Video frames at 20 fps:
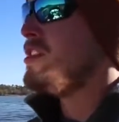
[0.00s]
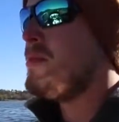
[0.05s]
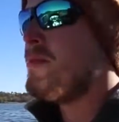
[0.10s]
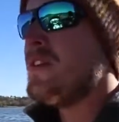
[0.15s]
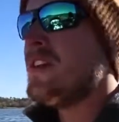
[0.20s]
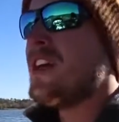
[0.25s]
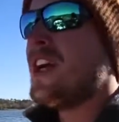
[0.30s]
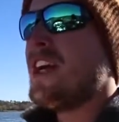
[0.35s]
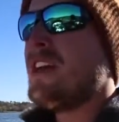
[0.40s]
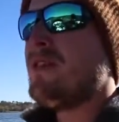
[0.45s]

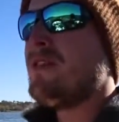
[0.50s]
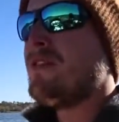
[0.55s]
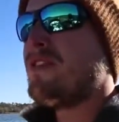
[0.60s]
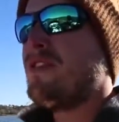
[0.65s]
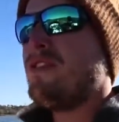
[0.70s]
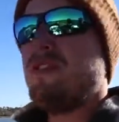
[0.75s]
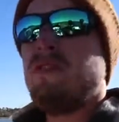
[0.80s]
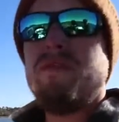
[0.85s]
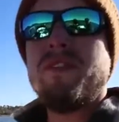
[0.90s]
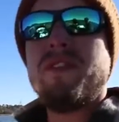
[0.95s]
Jimmy,
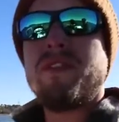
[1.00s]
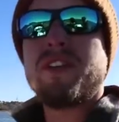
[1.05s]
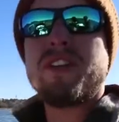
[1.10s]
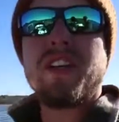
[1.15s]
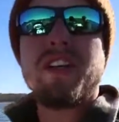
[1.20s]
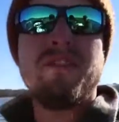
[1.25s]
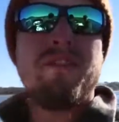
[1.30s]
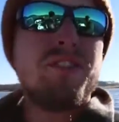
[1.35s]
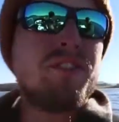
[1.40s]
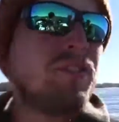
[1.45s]
you've never
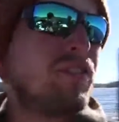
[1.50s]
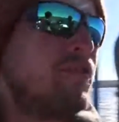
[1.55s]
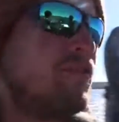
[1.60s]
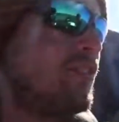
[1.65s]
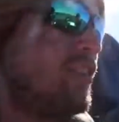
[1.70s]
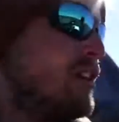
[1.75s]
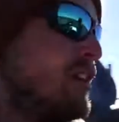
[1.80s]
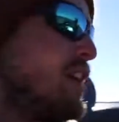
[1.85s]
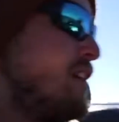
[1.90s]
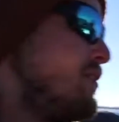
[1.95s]
caught a fish on a
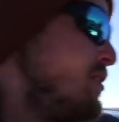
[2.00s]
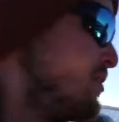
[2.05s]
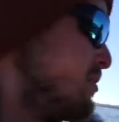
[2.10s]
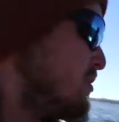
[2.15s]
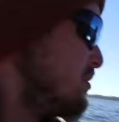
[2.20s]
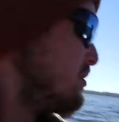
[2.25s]
frog, have you?